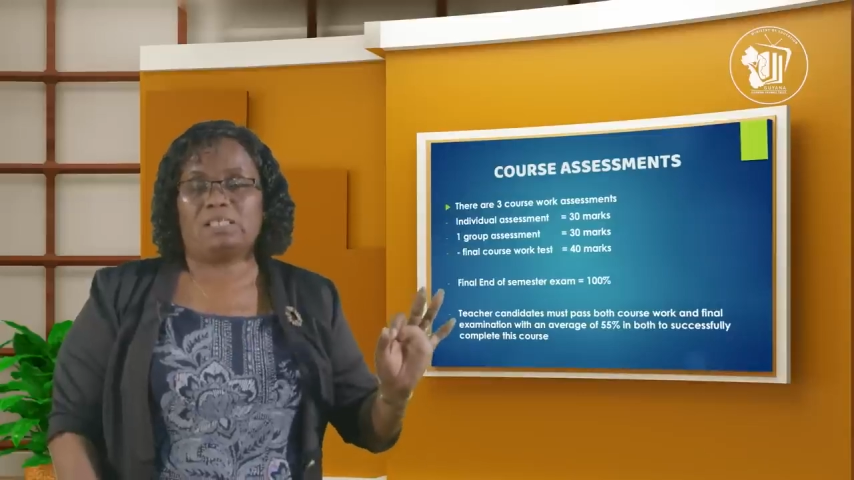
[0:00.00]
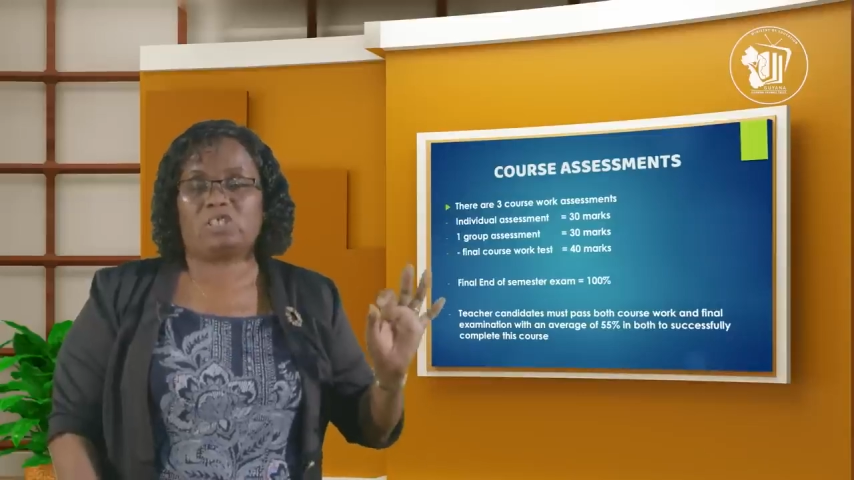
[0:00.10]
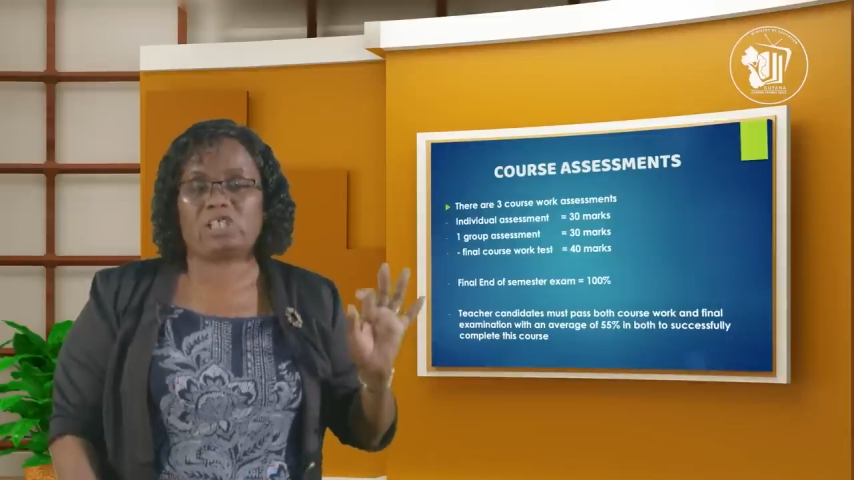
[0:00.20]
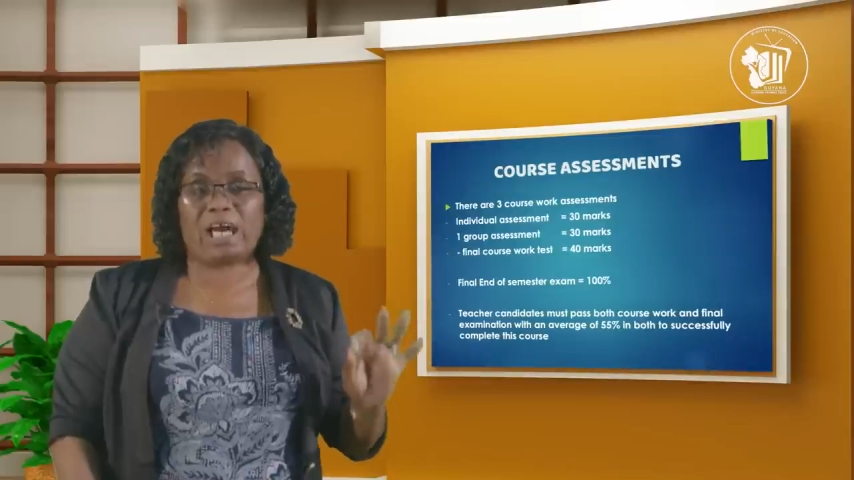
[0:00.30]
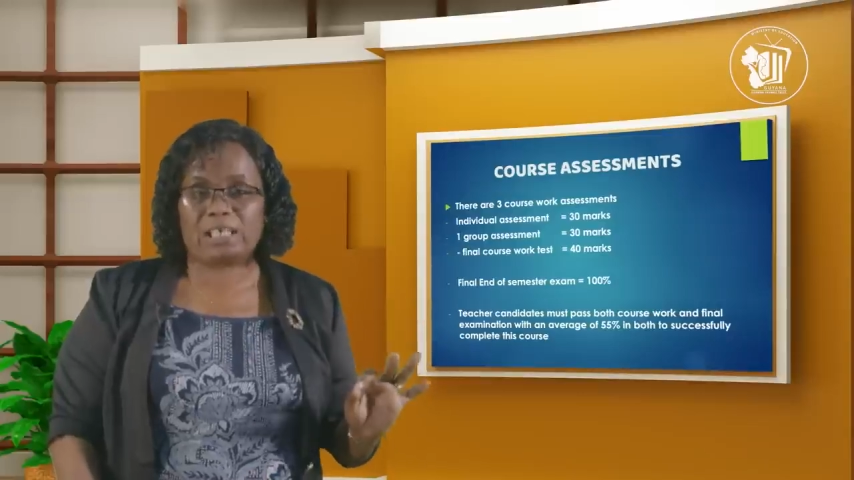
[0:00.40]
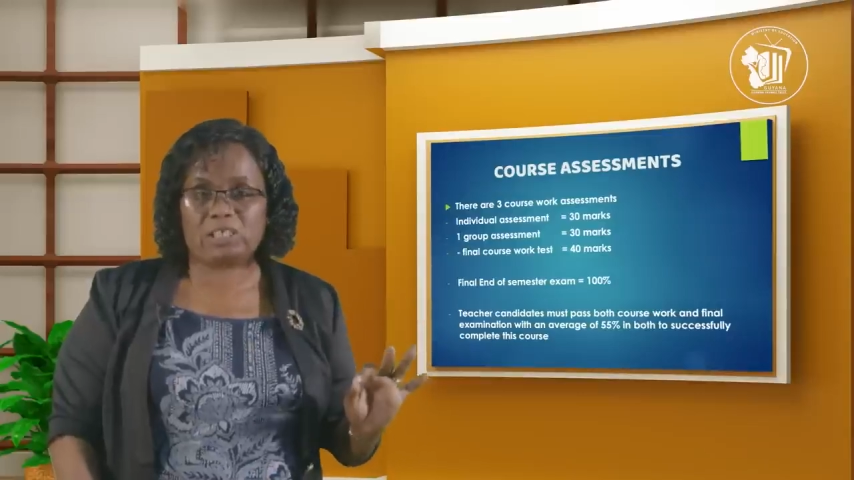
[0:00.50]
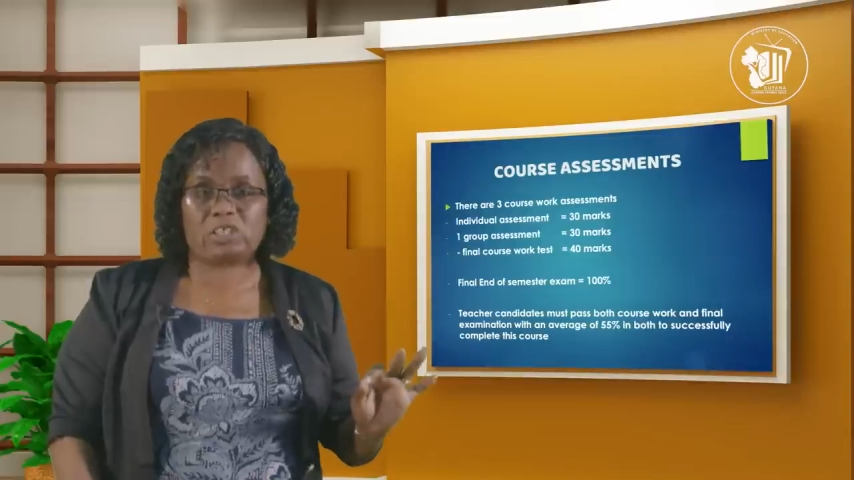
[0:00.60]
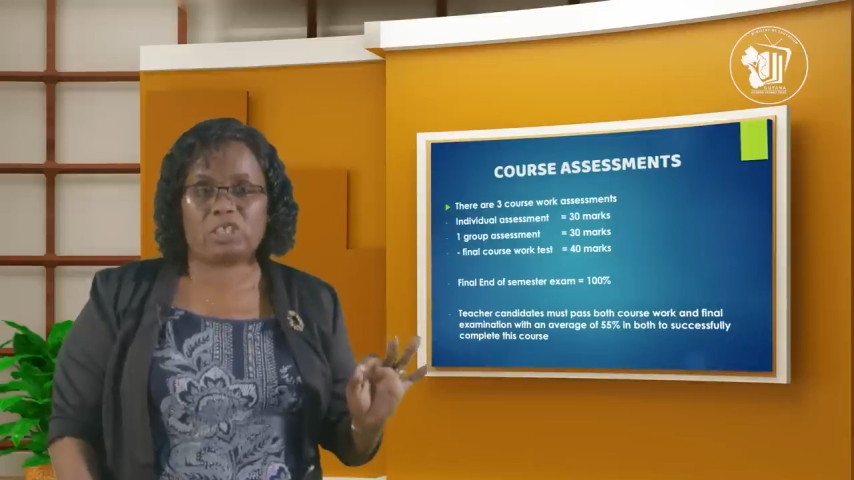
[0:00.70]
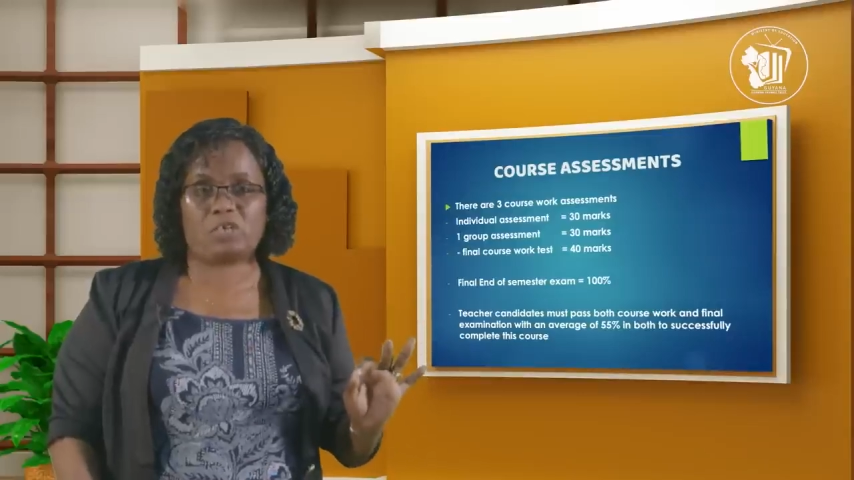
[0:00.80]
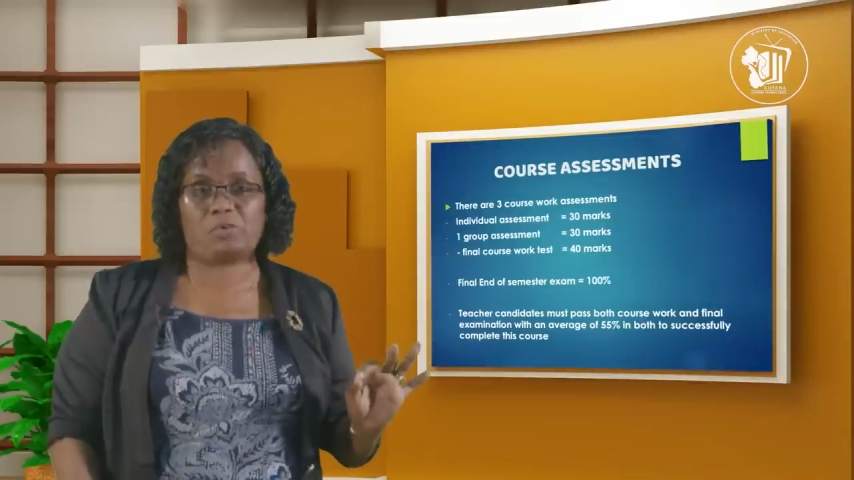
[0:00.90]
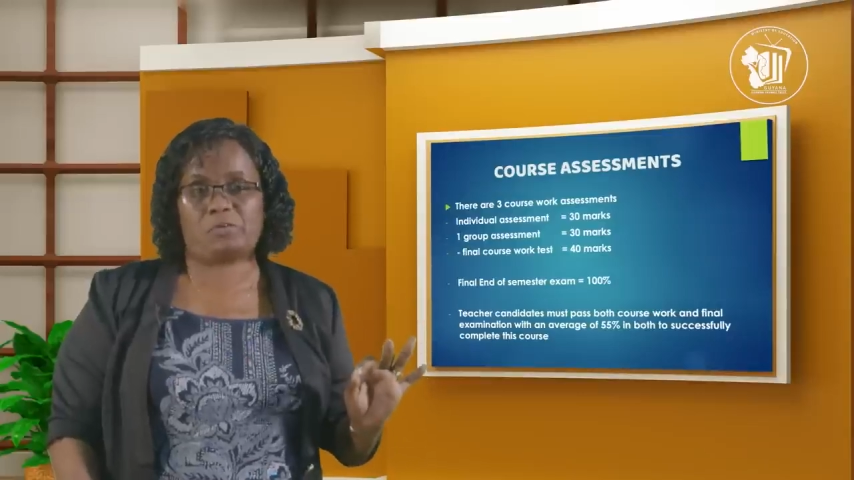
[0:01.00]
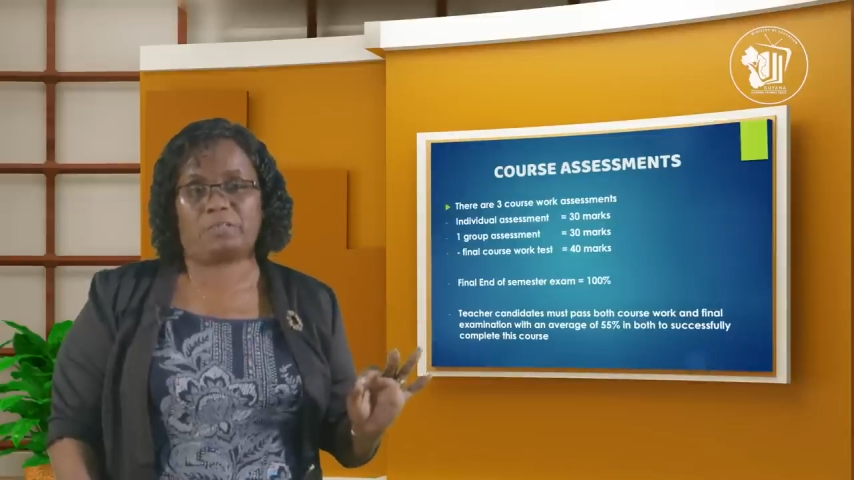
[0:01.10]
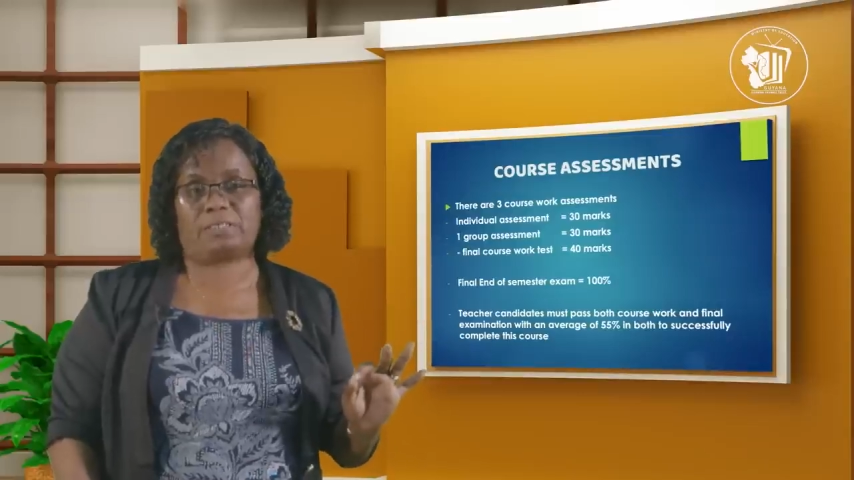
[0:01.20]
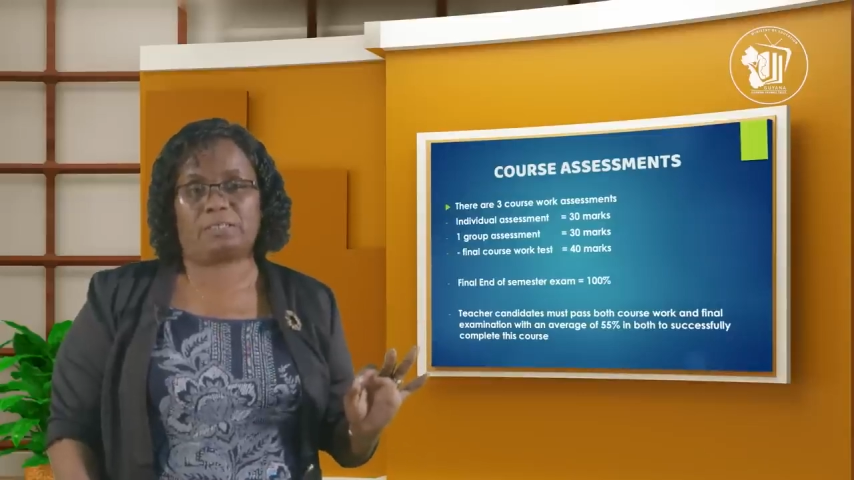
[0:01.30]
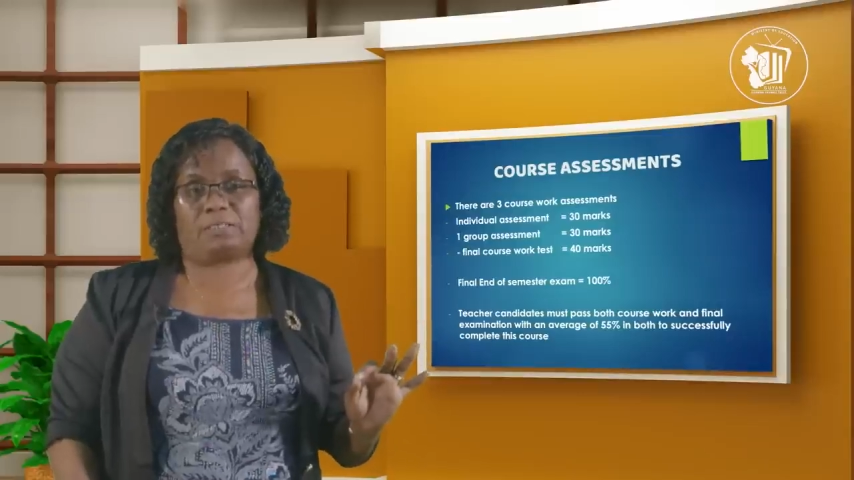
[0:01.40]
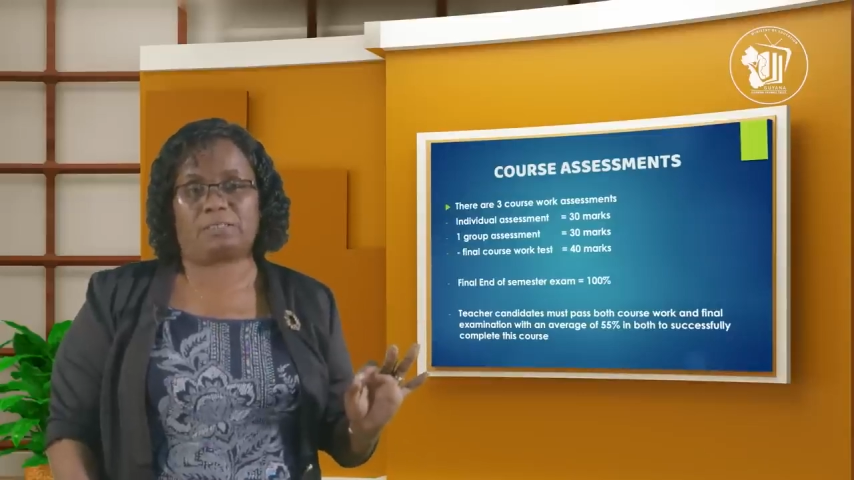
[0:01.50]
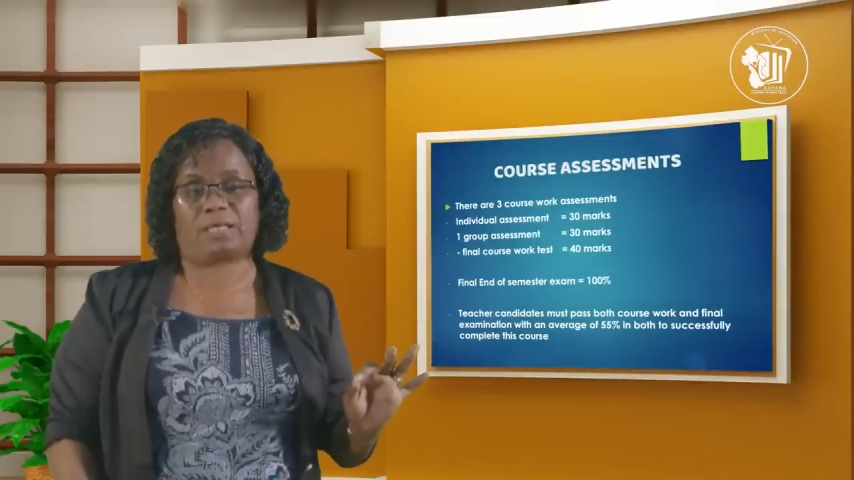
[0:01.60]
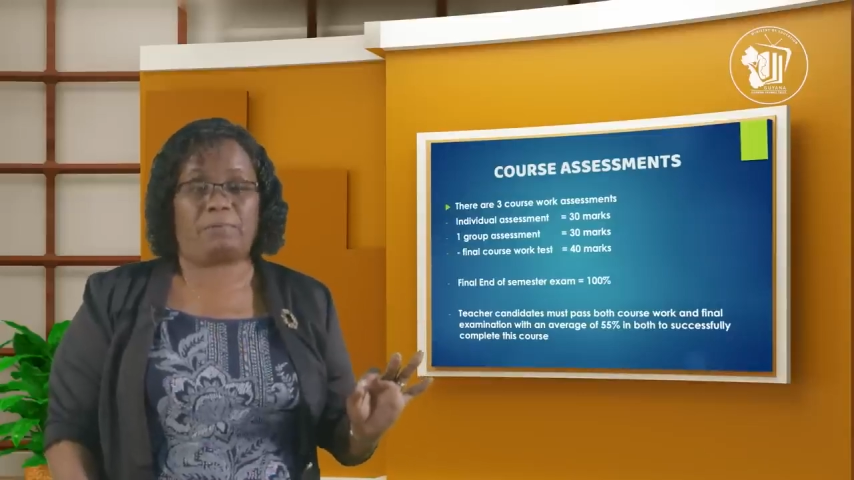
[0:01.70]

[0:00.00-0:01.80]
challenging courses.